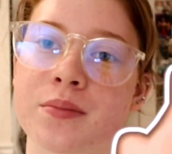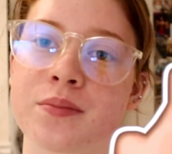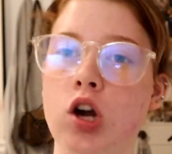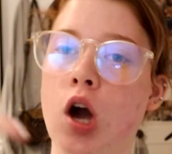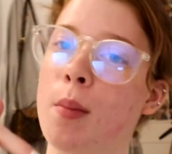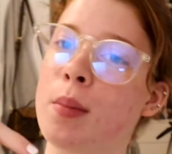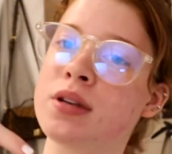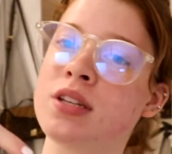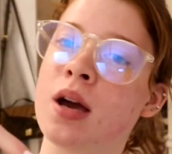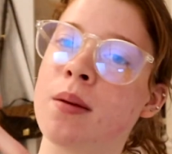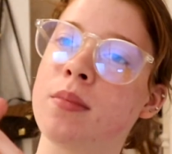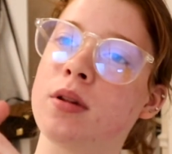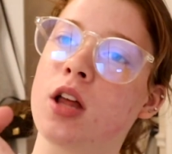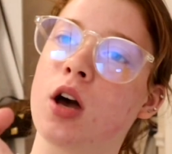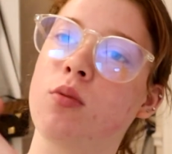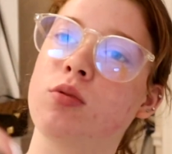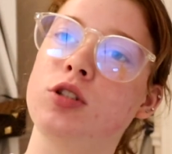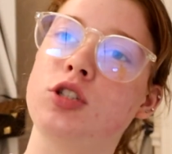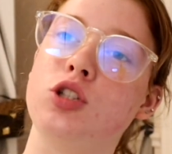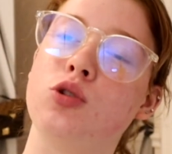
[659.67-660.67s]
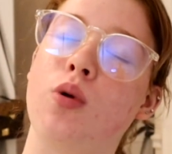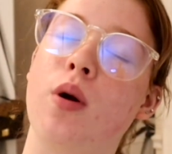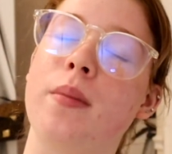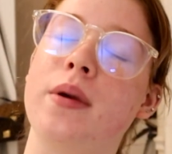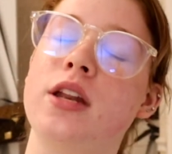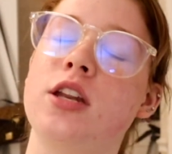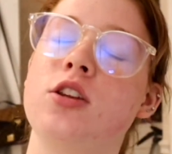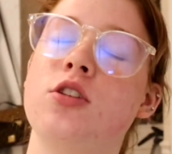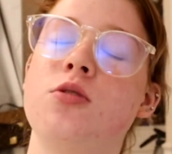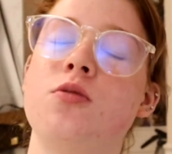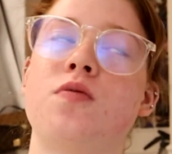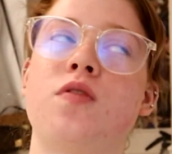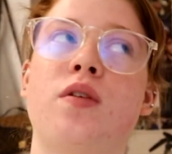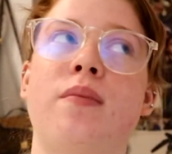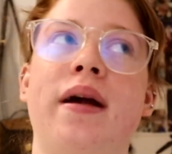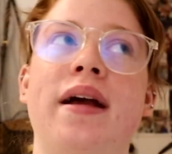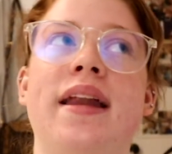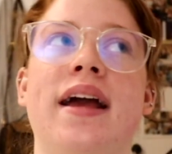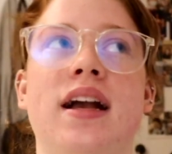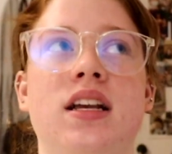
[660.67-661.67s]
Comment down below what you want me to do for
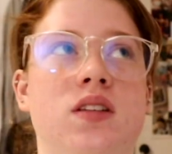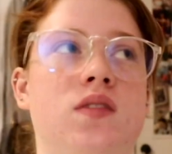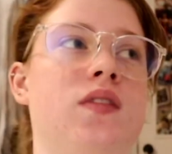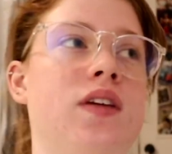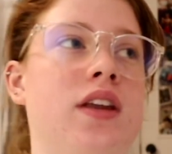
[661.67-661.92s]
my next